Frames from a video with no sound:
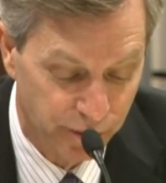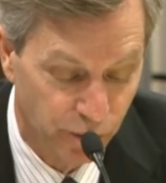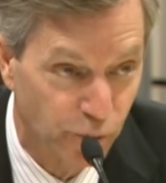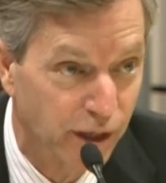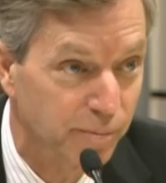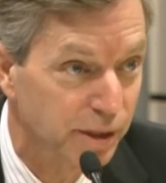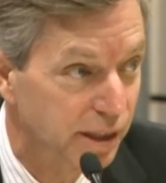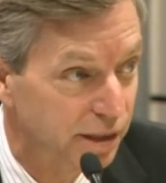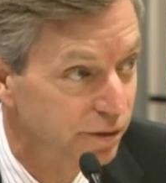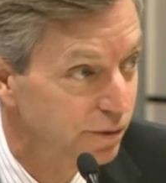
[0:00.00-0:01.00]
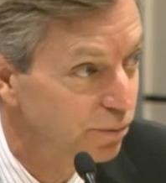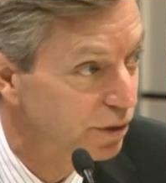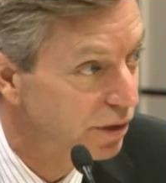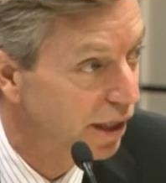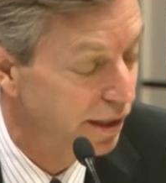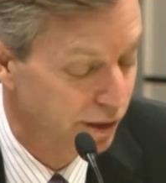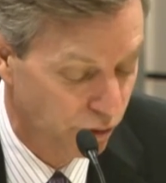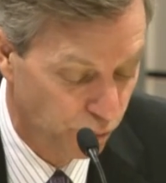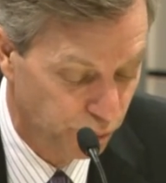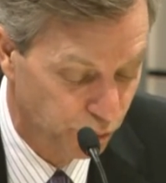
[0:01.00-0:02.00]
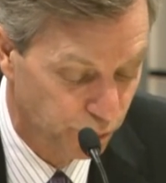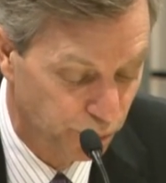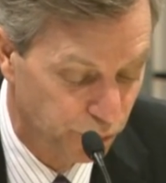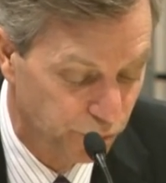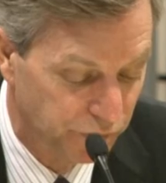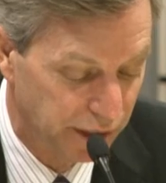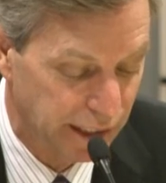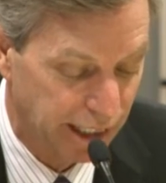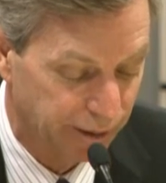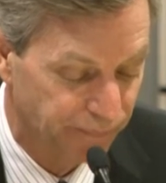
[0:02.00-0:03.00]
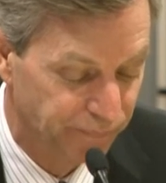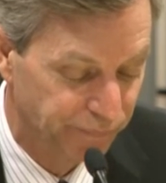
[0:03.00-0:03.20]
the recommendations which I hope you approve today.